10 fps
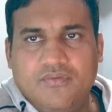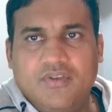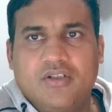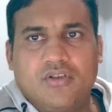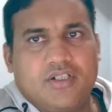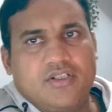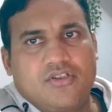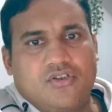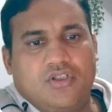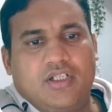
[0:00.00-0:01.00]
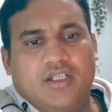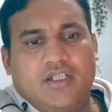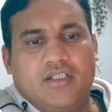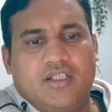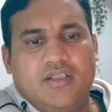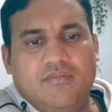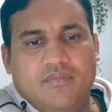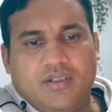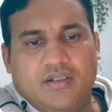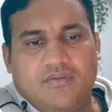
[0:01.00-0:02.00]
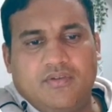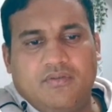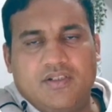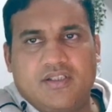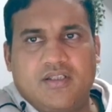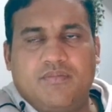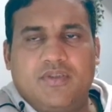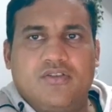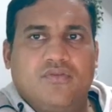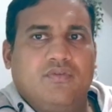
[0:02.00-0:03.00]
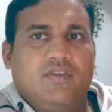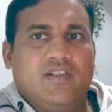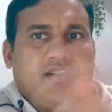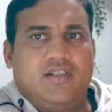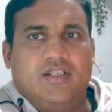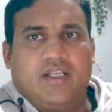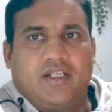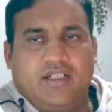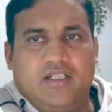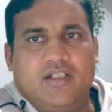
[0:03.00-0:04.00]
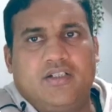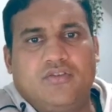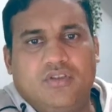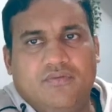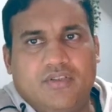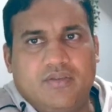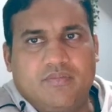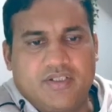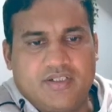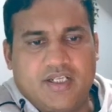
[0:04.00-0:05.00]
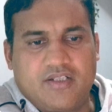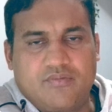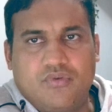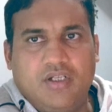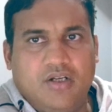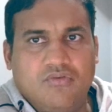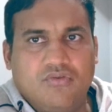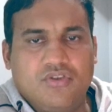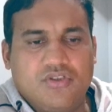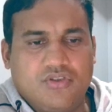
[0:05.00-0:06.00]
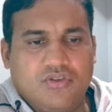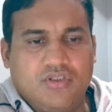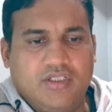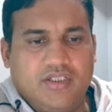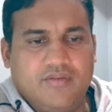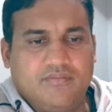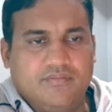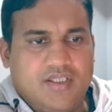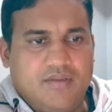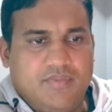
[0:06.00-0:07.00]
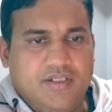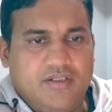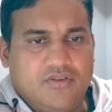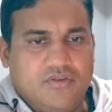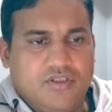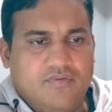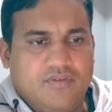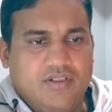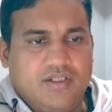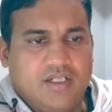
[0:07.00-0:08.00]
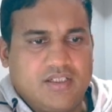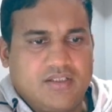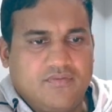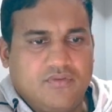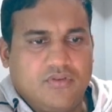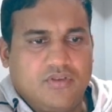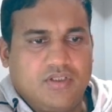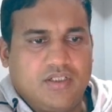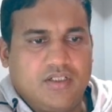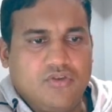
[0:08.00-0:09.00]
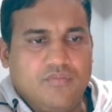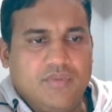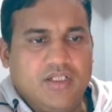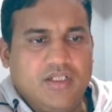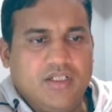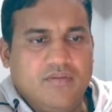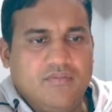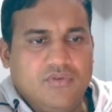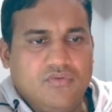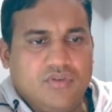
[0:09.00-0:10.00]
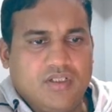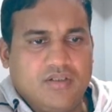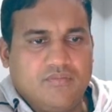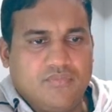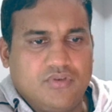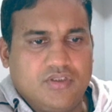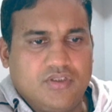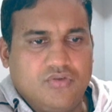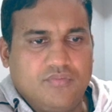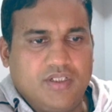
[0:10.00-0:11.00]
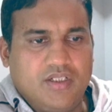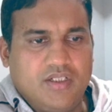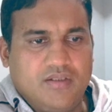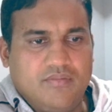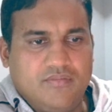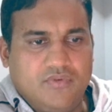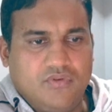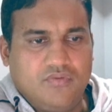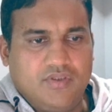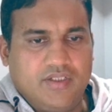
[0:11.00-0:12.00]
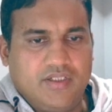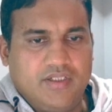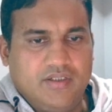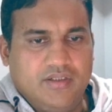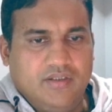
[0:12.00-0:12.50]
we are not installing any theme, and we will skip it. So we will see directly into the WordPress dashboard how to install a theme. Skip it. So it will ask for a domain name. You can put the domain name over here,